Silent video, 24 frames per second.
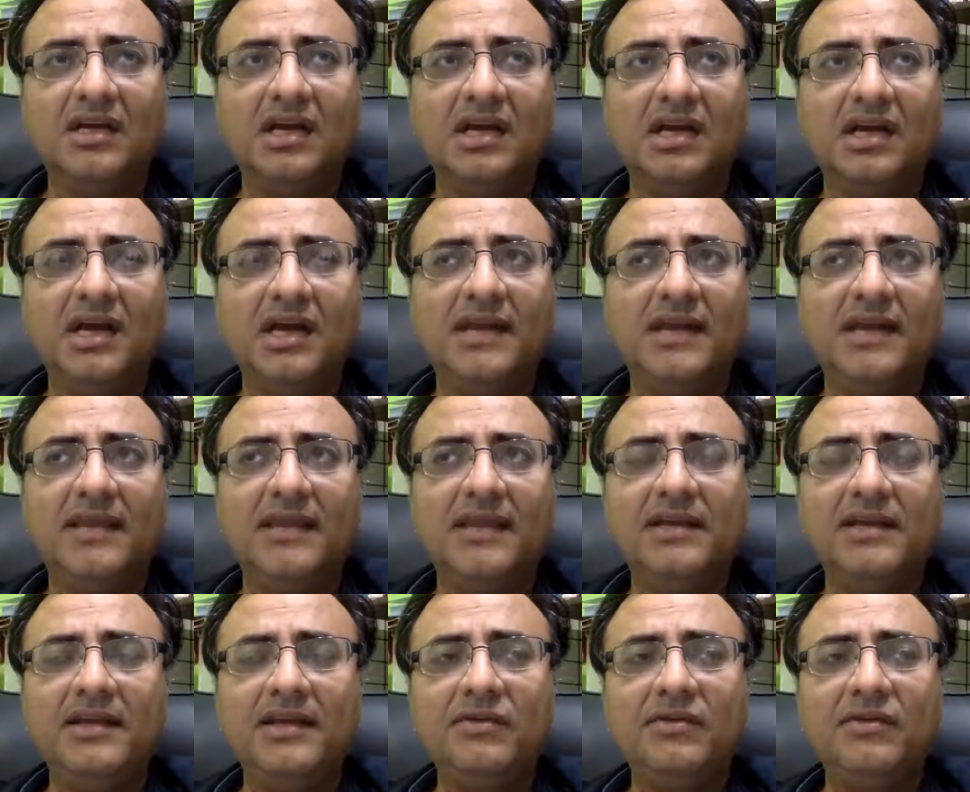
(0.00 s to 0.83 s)
And
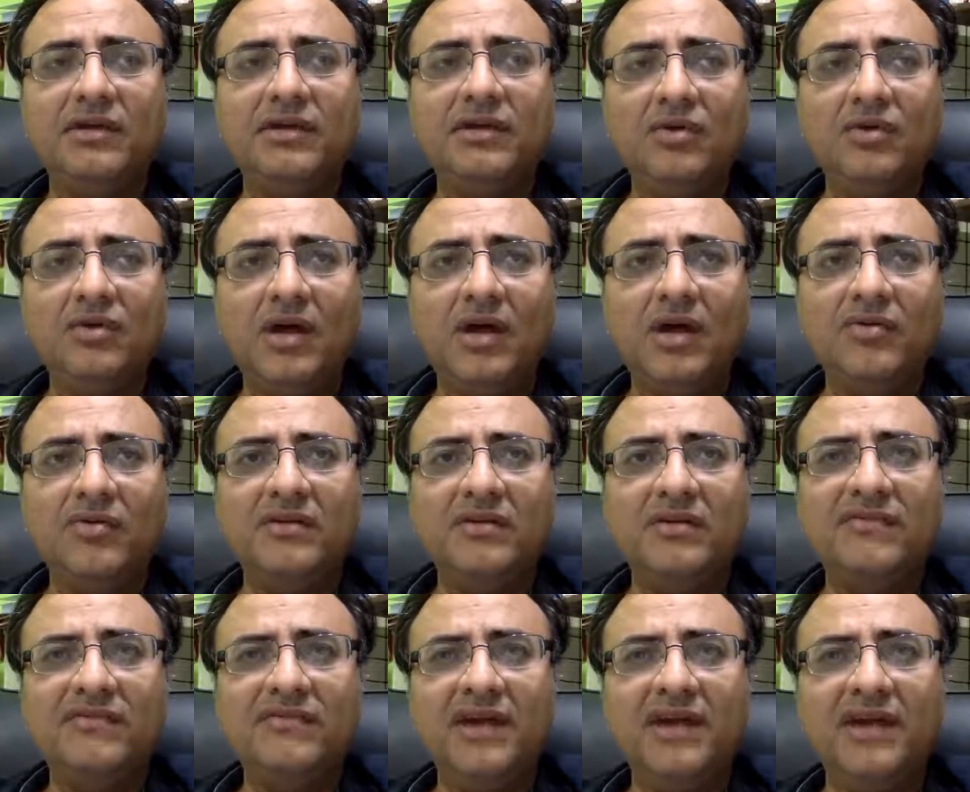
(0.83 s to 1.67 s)
then you can go out
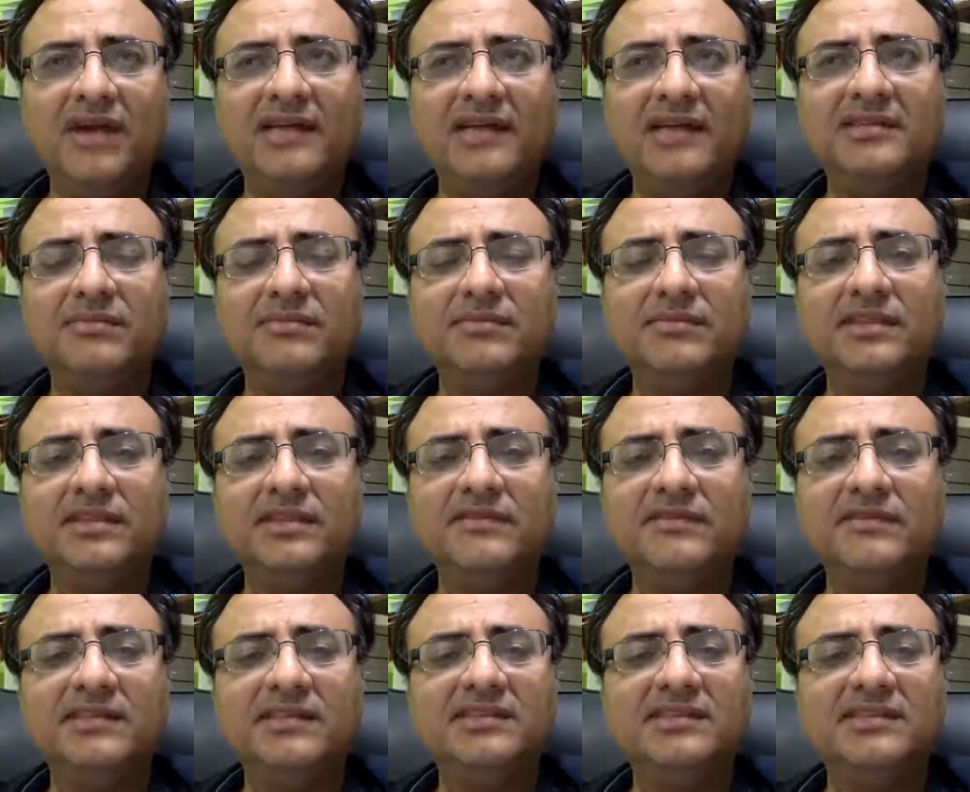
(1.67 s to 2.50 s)
and find somebody
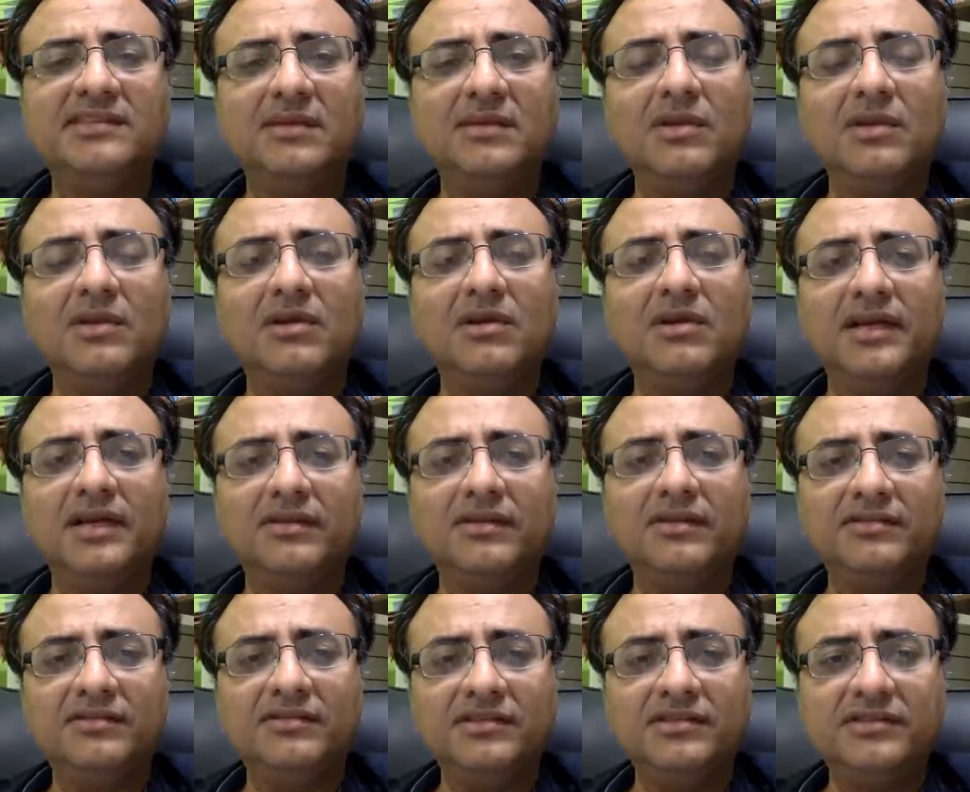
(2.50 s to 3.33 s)
very similar
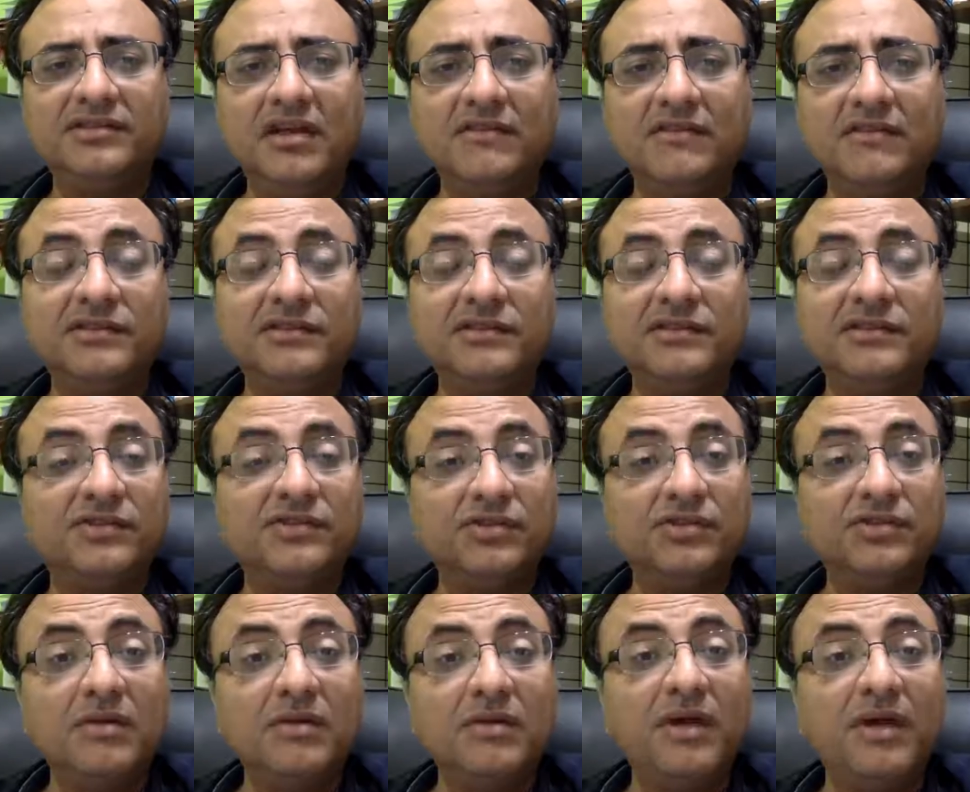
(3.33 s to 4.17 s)
like yourself, which was
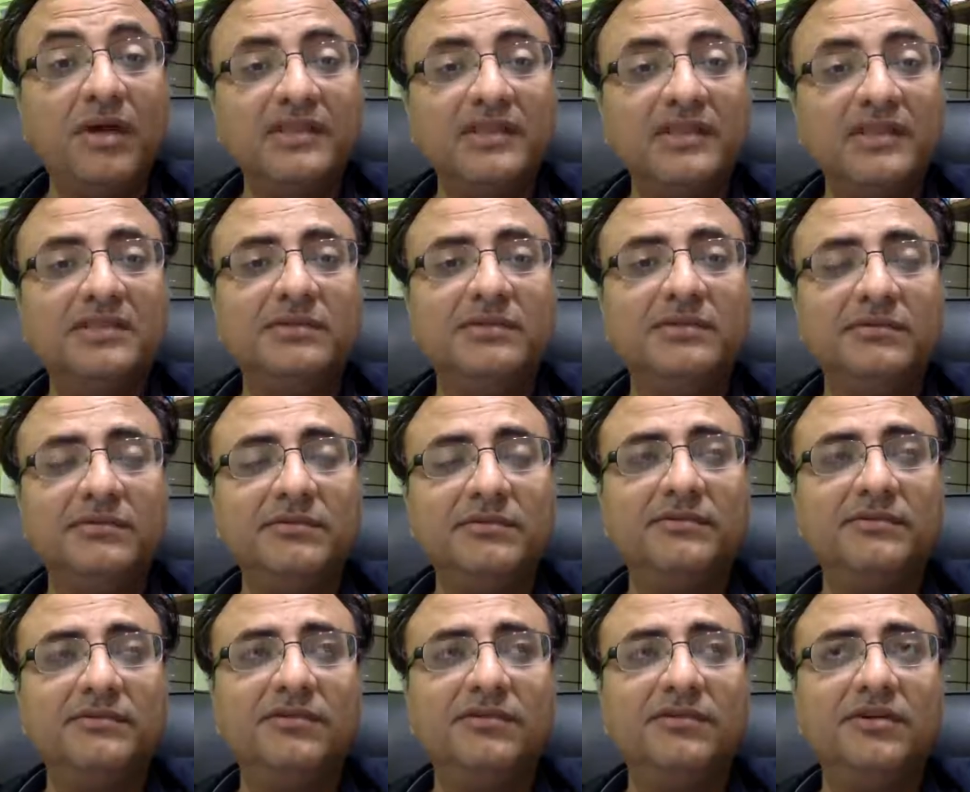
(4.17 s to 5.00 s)
not possible
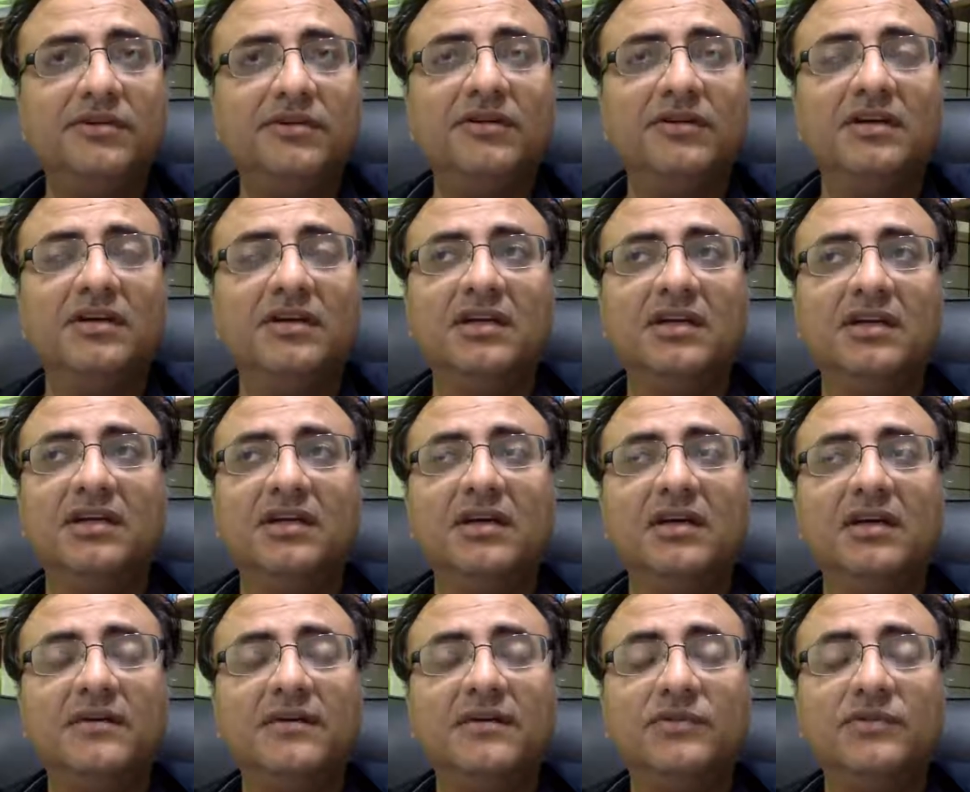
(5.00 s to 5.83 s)
before
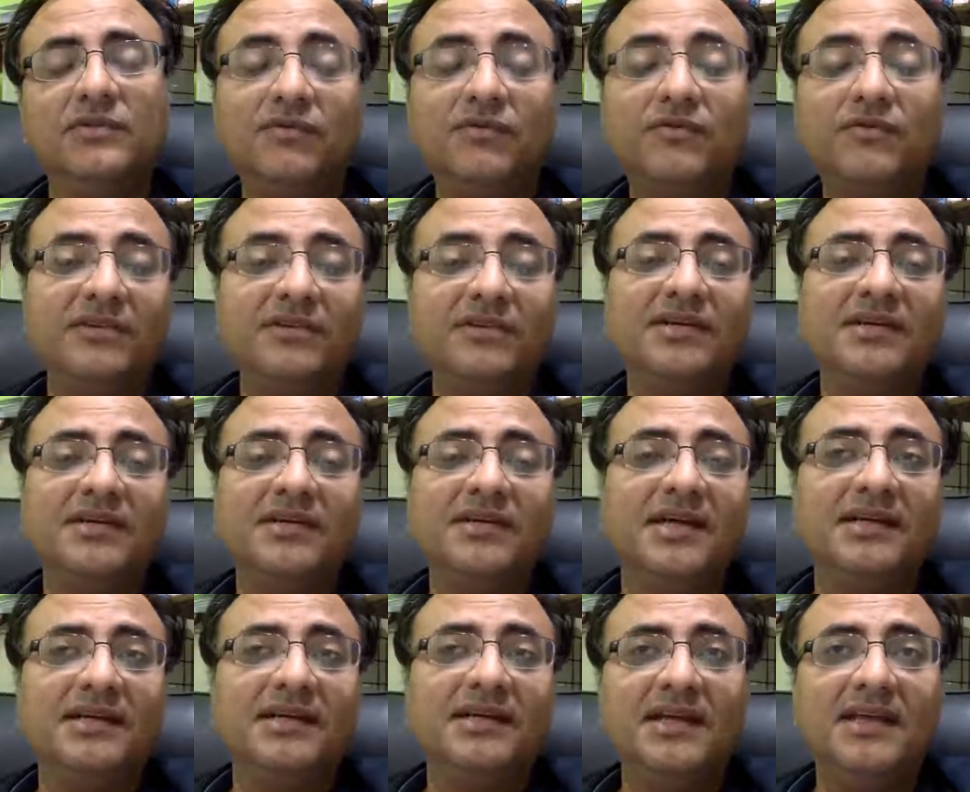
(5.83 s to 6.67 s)
um, over the internet.